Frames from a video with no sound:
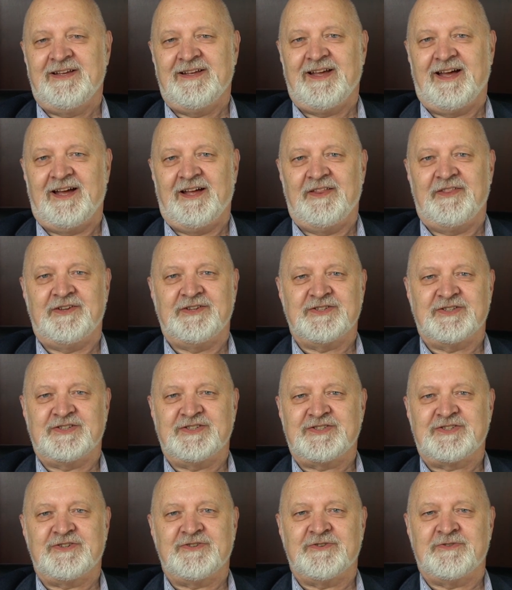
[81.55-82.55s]
There's a
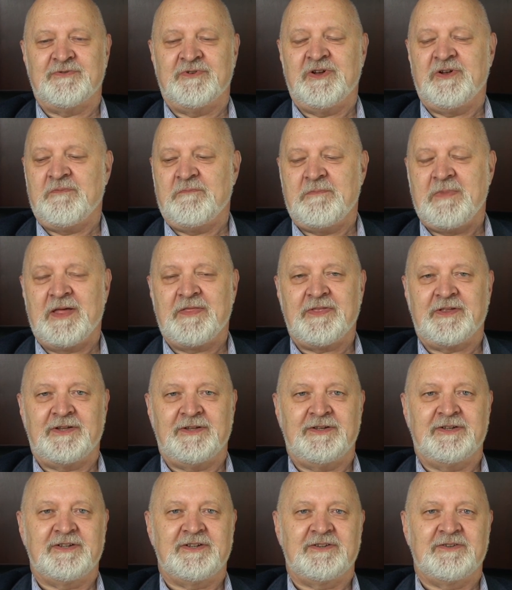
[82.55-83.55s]
certain
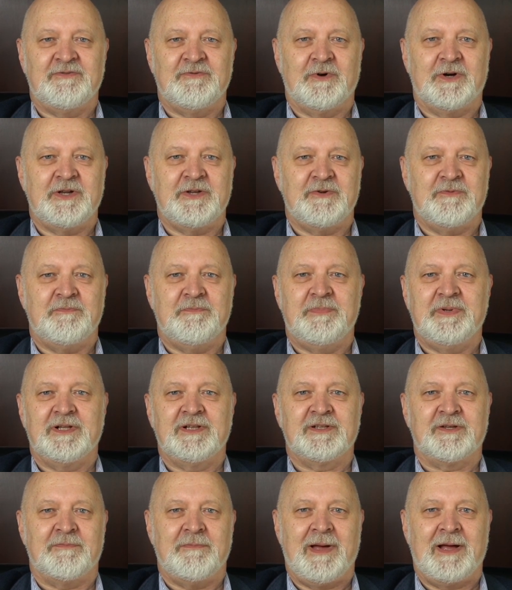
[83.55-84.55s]
method where you
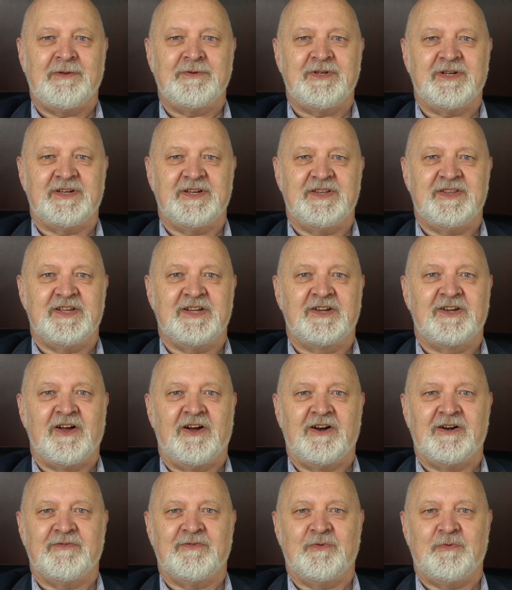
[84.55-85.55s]
build a mountain and then
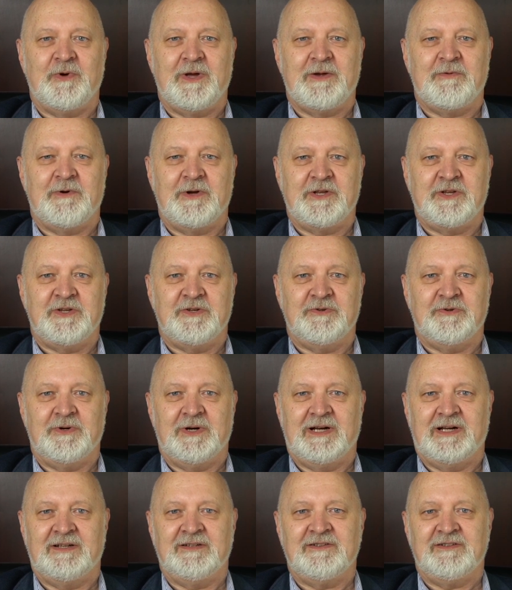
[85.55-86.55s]
carve away what you
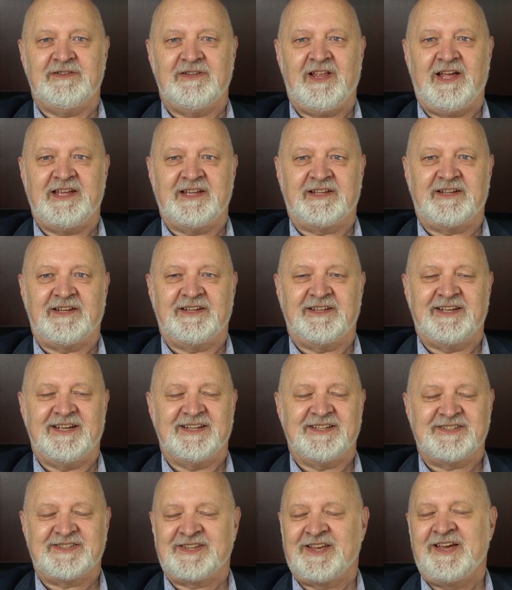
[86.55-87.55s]
like, I
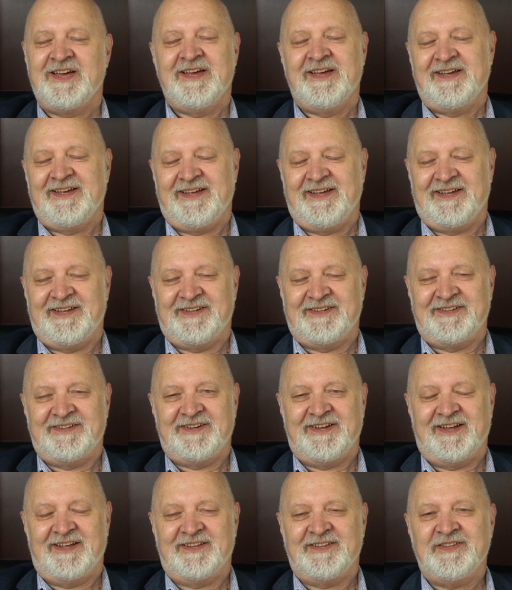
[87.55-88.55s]
guess. And
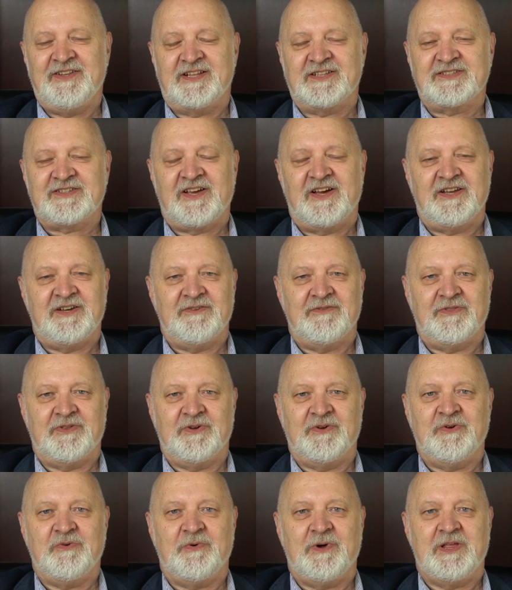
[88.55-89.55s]
that's kind of
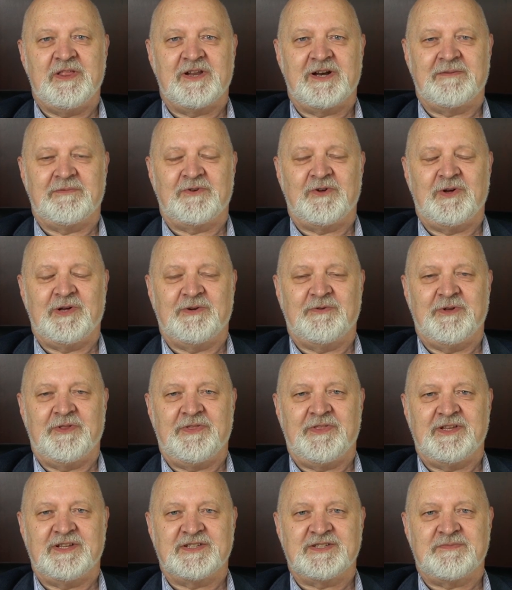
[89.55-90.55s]
the way that I'm going
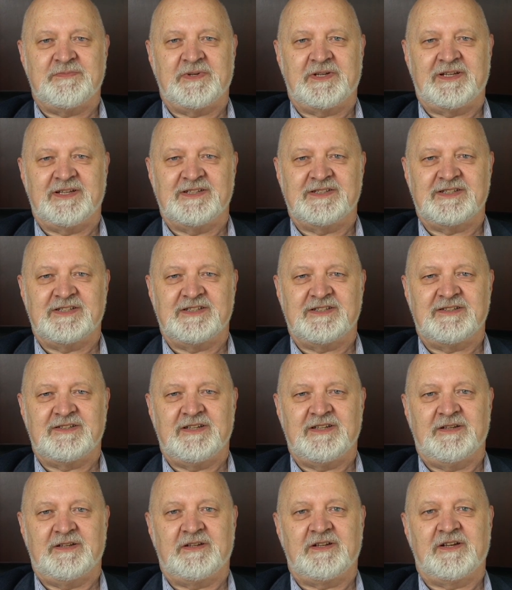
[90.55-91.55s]
with this, because it
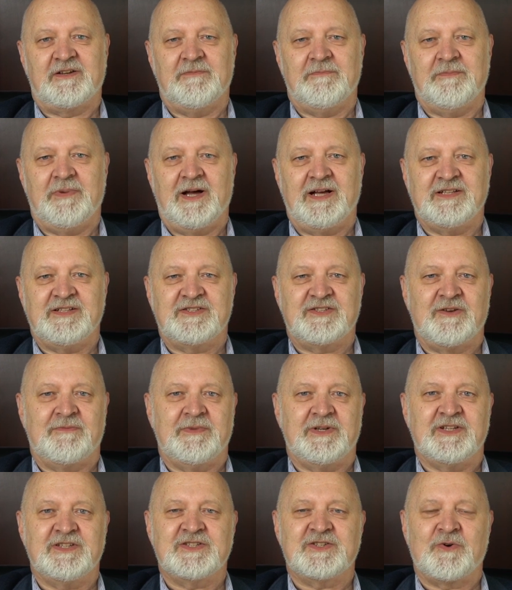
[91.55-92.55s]
combines so
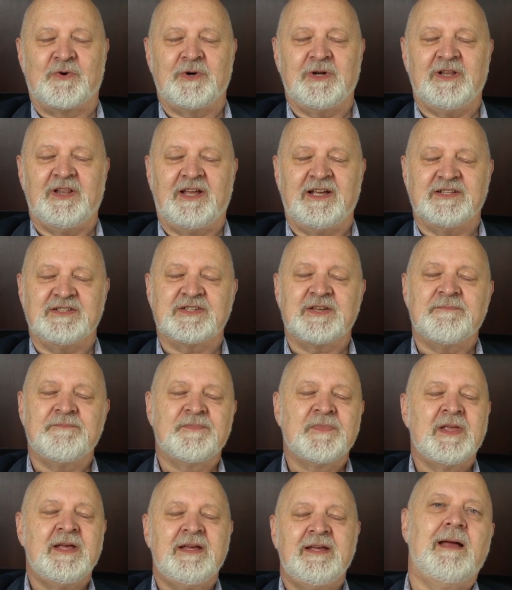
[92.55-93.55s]
many storylines.
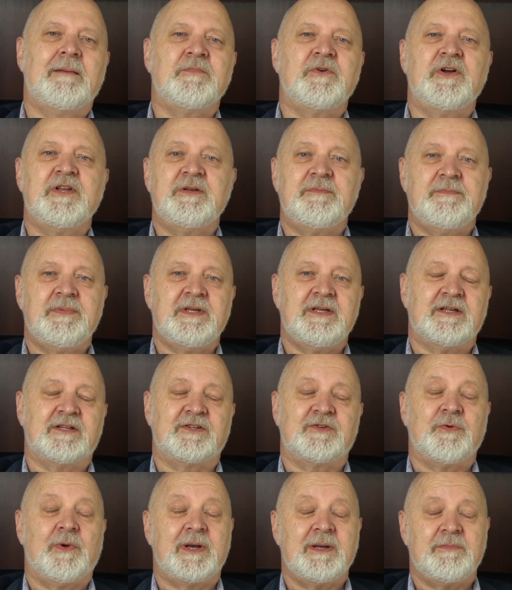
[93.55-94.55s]
I'm going to be
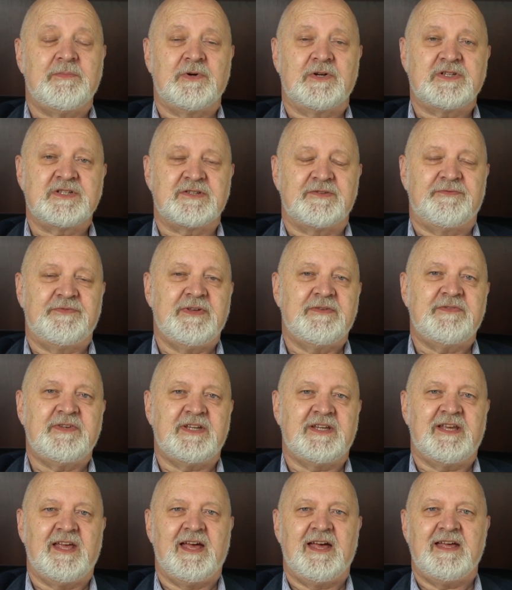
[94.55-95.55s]
at 20 Books to
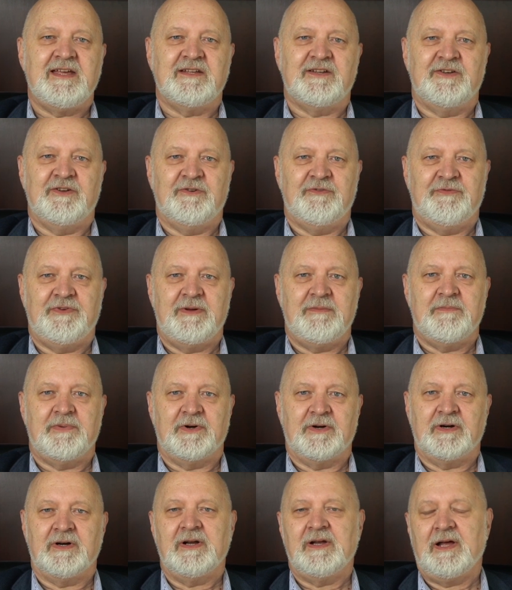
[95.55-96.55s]
50K in
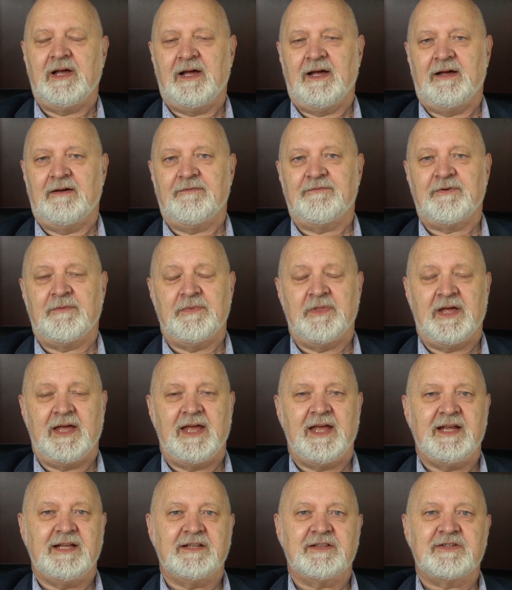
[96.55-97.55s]
November from the
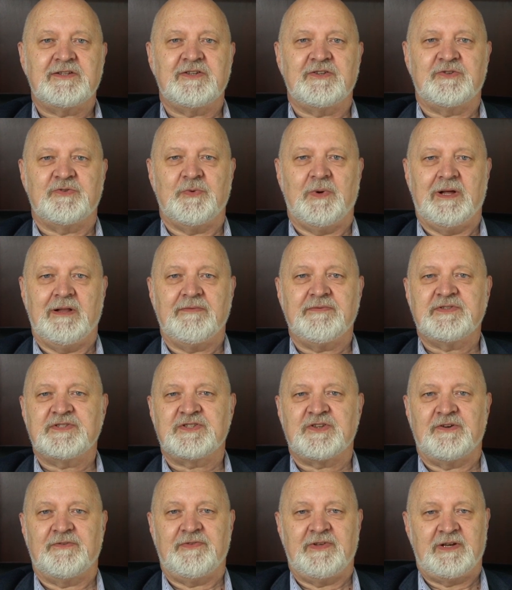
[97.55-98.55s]
8th to 12th,
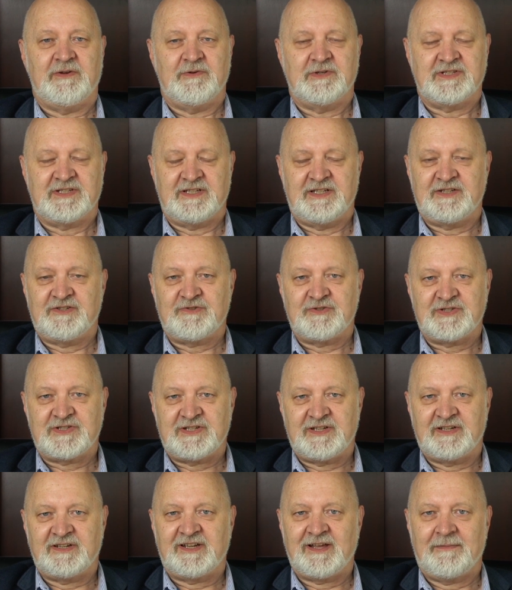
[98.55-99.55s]
so if anyone's
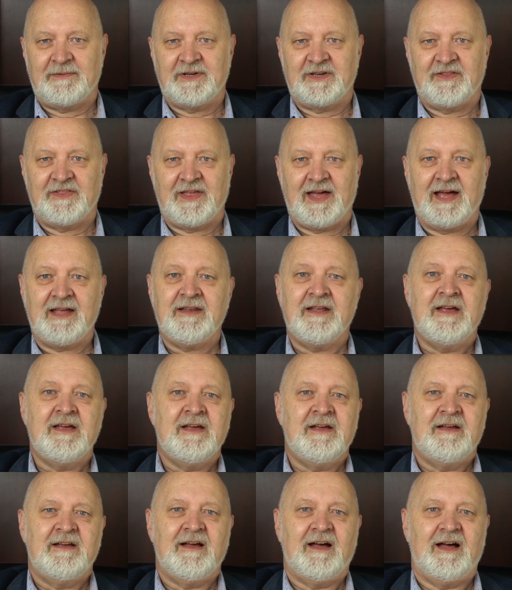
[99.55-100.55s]
interested in coming to that,
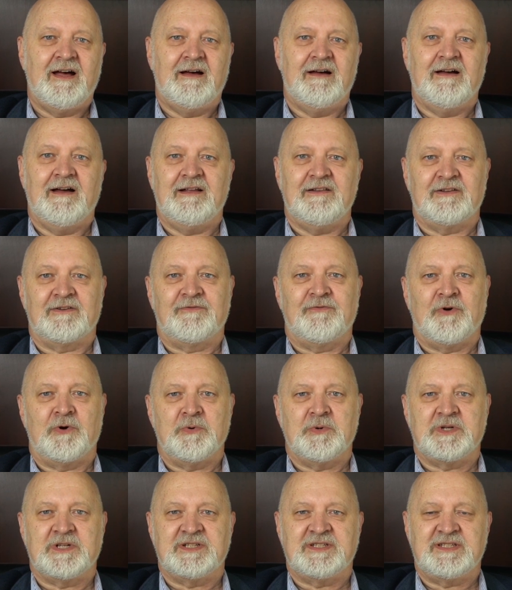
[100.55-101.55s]
I look
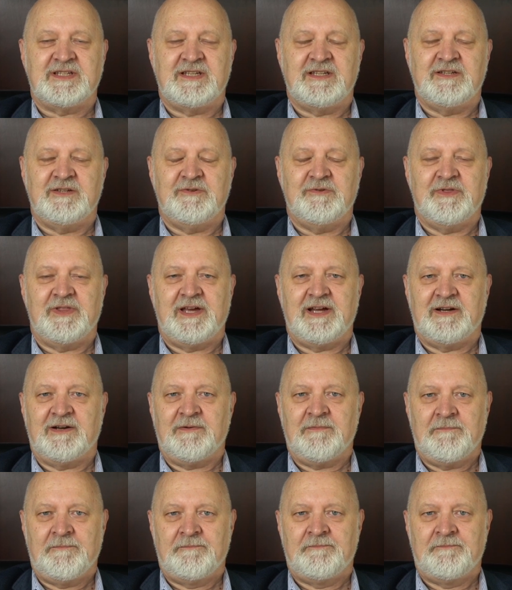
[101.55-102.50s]
forward to seeing you there.